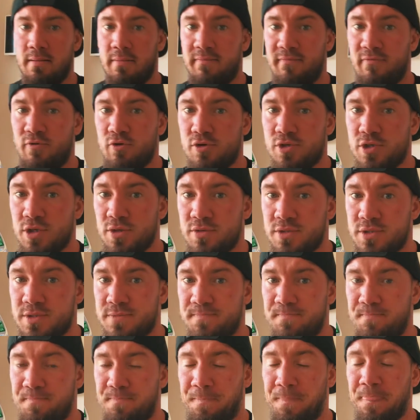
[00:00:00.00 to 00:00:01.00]
fructose.
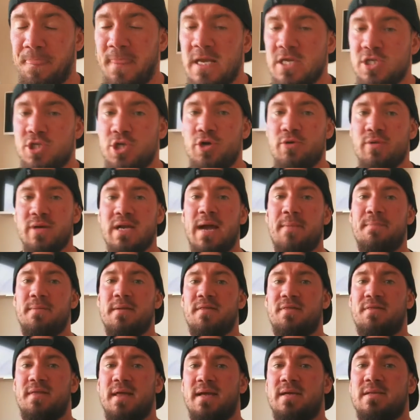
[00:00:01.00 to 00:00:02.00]
So here are a couple
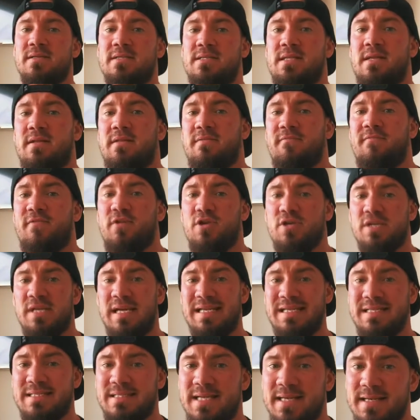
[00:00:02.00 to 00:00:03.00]
of things for you to
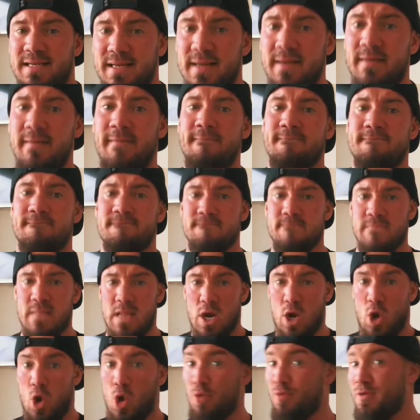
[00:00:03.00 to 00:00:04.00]
consider
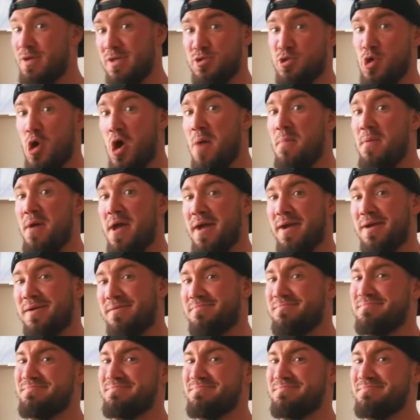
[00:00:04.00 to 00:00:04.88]
on this topic.